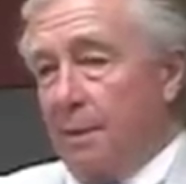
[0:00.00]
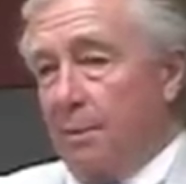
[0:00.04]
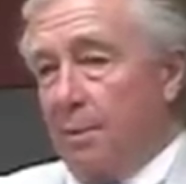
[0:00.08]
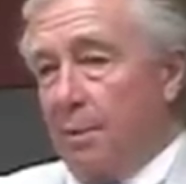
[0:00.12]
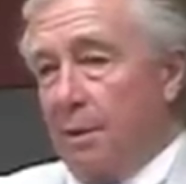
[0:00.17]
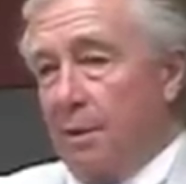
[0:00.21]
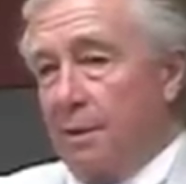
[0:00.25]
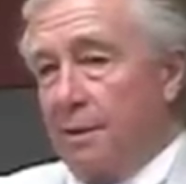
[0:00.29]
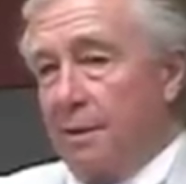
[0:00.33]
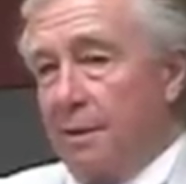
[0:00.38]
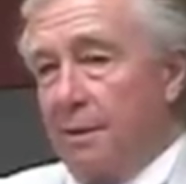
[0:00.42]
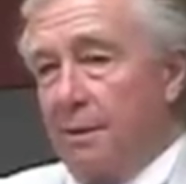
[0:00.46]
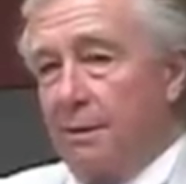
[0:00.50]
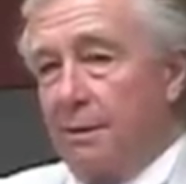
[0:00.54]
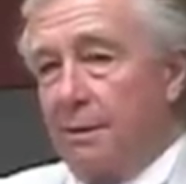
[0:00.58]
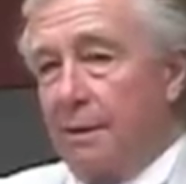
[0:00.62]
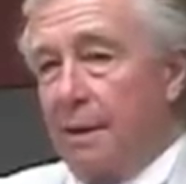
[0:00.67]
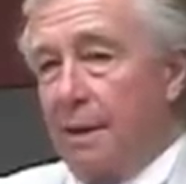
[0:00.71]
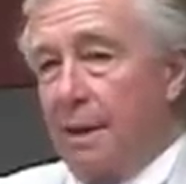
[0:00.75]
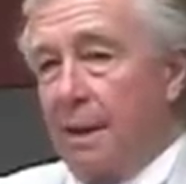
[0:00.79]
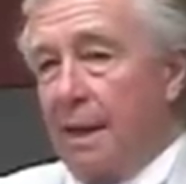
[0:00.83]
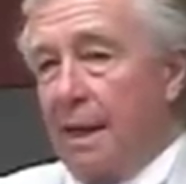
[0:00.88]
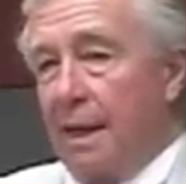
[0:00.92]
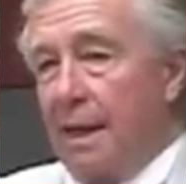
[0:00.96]
Percy used to
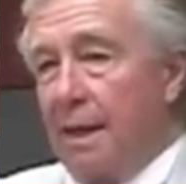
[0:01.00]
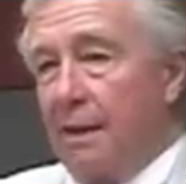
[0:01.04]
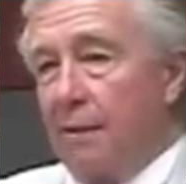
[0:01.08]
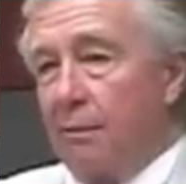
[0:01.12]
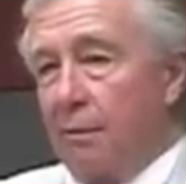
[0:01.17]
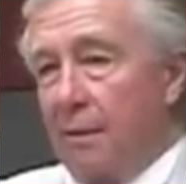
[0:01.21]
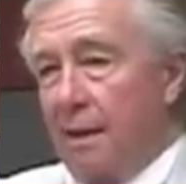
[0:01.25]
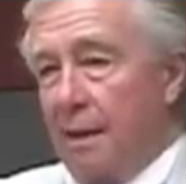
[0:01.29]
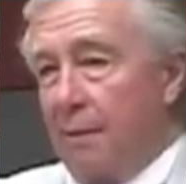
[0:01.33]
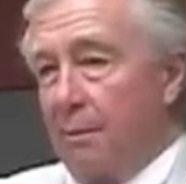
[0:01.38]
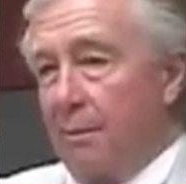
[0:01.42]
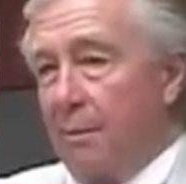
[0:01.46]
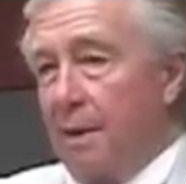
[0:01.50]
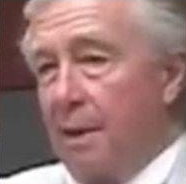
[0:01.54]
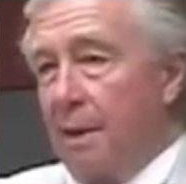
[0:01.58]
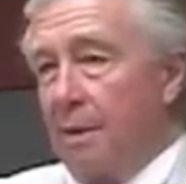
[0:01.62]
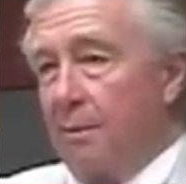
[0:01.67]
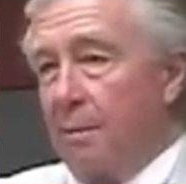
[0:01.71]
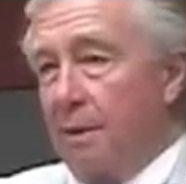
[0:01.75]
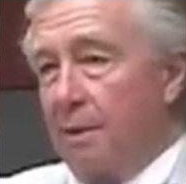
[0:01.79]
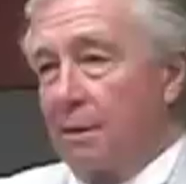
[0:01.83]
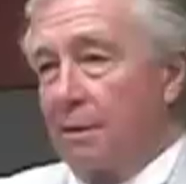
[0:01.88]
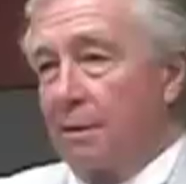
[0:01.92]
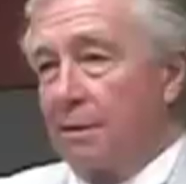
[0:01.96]
get angry at
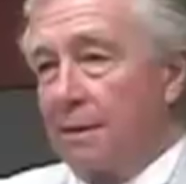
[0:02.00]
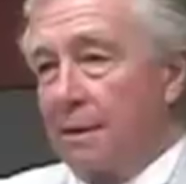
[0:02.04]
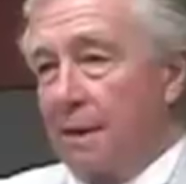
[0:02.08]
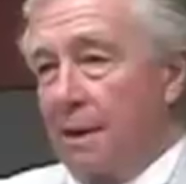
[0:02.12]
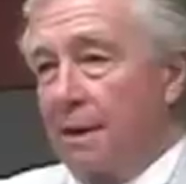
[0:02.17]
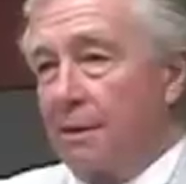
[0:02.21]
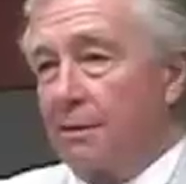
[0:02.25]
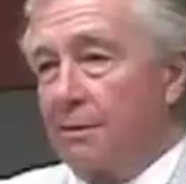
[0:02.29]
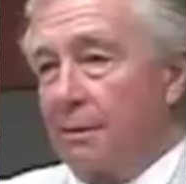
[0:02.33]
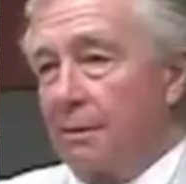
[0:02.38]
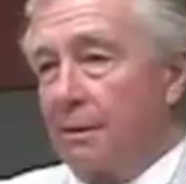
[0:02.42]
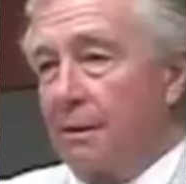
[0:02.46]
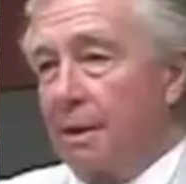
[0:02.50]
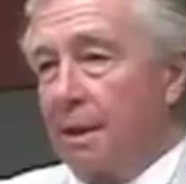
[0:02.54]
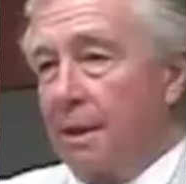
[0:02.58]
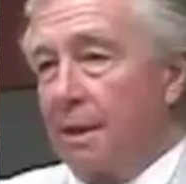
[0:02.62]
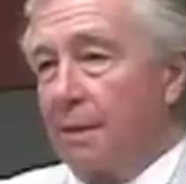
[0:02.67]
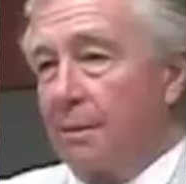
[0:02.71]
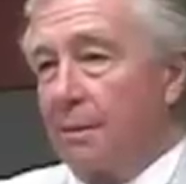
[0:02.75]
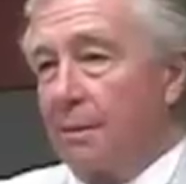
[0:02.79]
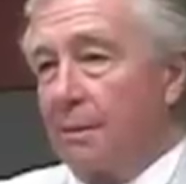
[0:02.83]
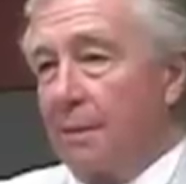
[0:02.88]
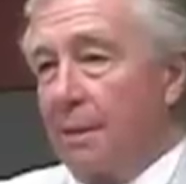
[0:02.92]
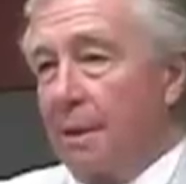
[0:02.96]
me because I started
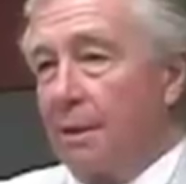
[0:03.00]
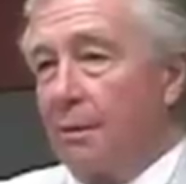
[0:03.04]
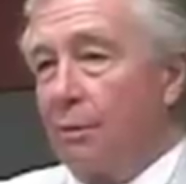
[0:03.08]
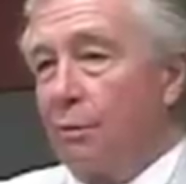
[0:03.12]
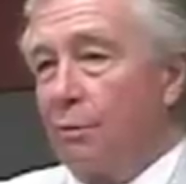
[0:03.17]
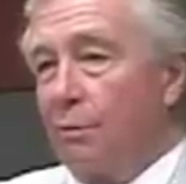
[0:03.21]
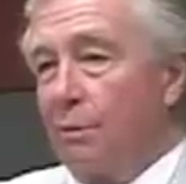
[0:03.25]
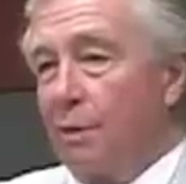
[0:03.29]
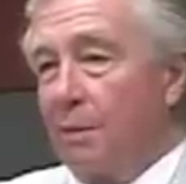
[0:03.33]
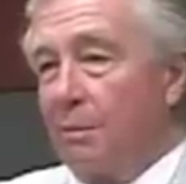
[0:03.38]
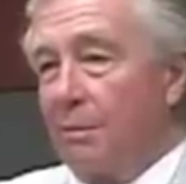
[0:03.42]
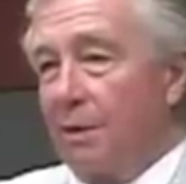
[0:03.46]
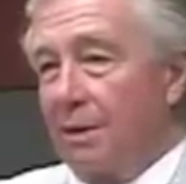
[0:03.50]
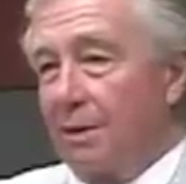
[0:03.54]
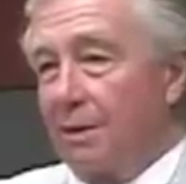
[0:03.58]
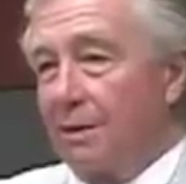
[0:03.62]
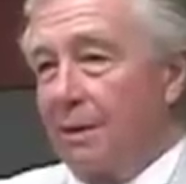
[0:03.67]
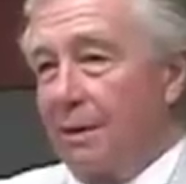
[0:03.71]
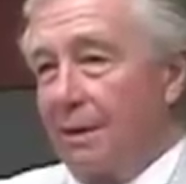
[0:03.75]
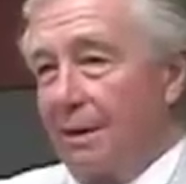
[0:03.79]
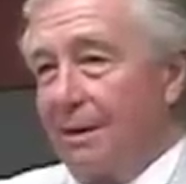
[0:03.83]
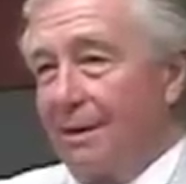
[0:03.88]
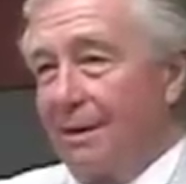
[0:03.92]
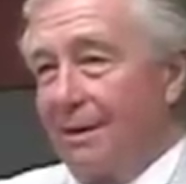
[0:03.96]
getting my own
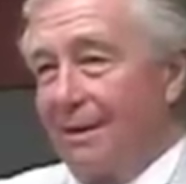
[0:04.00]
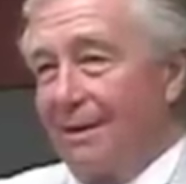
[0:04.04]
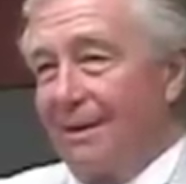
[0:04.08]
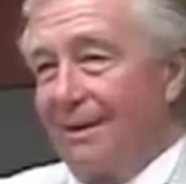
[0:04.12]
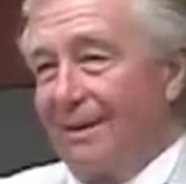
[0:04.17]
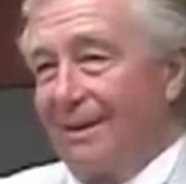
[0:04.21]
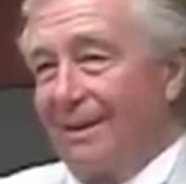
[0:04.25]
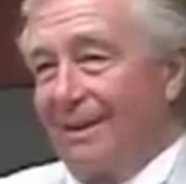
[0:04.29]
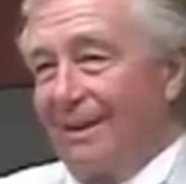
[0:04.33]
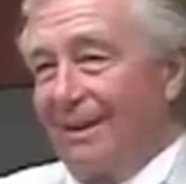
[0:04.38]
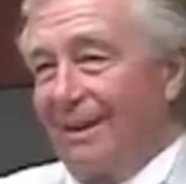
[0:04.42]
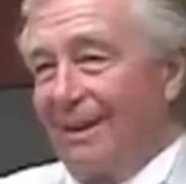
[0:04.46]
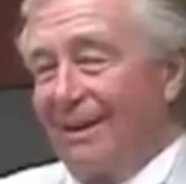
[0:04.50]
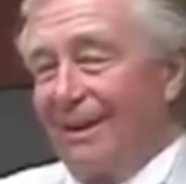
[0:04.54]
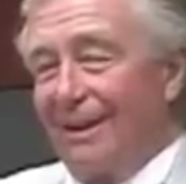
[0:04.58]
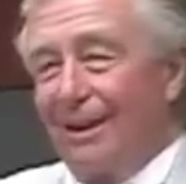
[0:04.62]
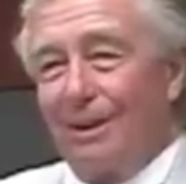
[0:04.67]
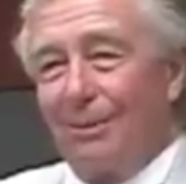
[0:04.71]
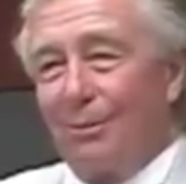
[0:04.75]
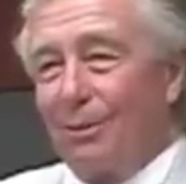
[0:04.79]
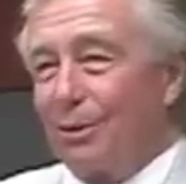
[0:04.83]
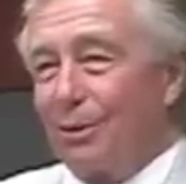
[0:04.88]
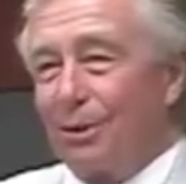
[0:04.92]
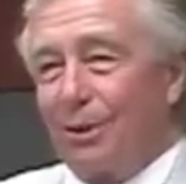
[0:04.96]
publicity, and
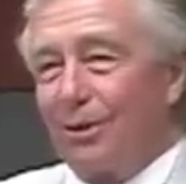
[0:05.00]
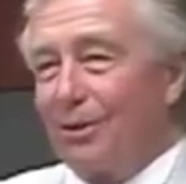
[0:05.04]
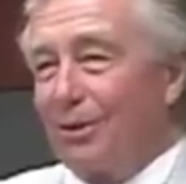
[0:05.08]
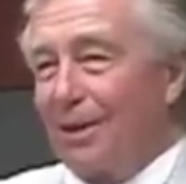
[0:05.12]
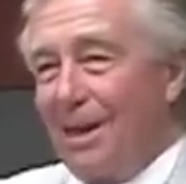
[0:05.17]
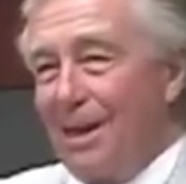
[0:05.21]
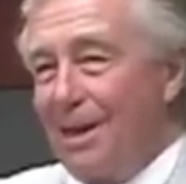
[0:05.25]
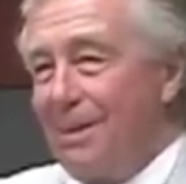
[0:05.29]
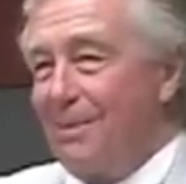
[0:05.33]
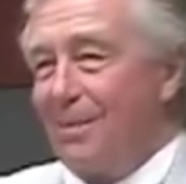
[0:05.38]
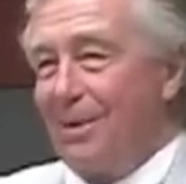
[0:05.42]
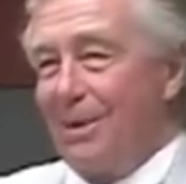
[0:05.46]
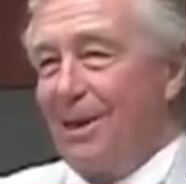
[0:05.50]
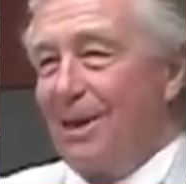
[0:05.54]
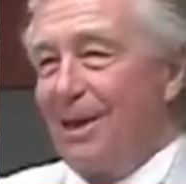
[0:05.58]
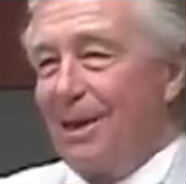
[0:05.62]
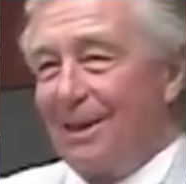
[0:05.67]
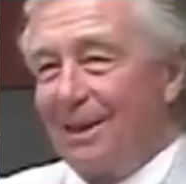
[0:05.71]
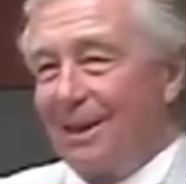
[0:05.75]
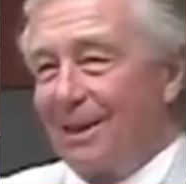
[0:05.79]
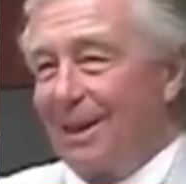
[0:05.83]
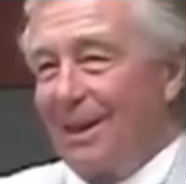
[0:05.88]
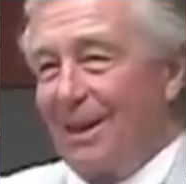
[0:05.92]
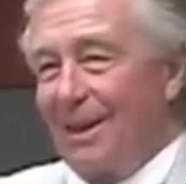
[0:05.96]
yet it was the same
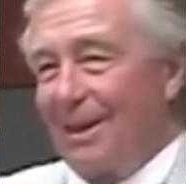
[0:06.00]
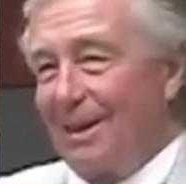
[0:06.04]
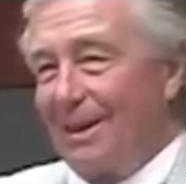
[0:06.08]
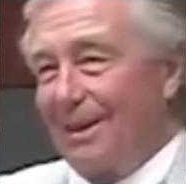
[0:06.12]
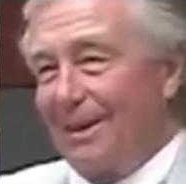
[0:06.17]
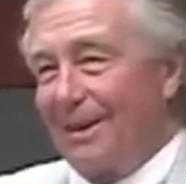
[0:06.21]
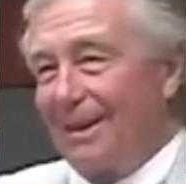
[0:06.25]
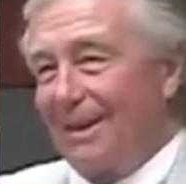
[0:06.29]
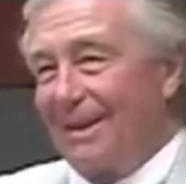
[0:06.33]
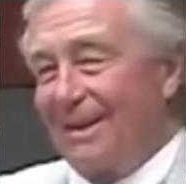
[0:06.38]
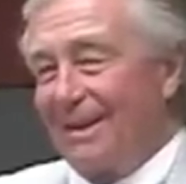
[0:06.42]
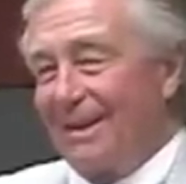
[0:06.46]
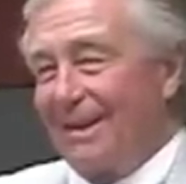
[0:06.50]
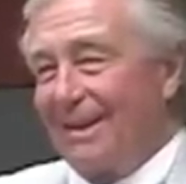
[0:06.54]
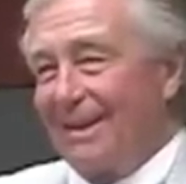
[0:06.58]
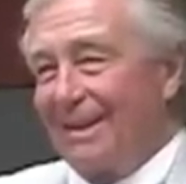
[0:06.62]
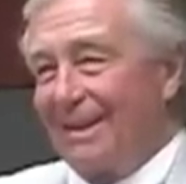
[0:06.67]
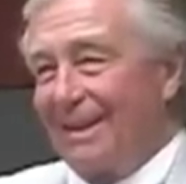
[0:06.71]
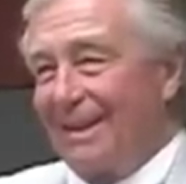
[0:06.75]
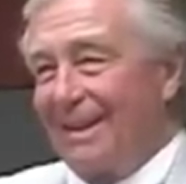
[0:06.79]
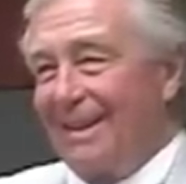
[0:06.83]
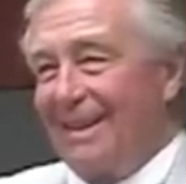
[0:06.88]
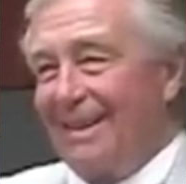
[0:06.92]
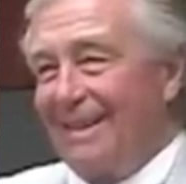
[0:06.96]
thing
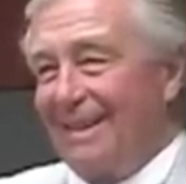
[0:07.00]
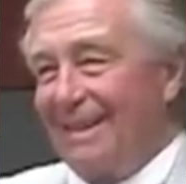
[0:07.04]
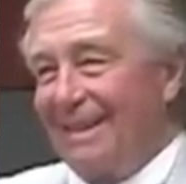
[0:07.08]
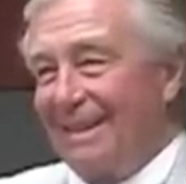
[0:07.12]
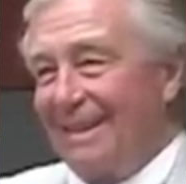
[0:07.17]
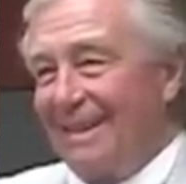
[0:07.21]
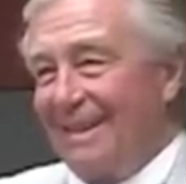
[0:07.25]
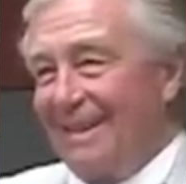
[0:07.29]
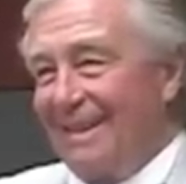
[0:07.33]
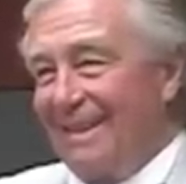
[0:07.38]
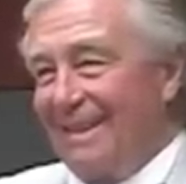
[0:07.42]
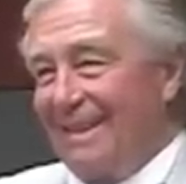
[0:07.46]
that he did.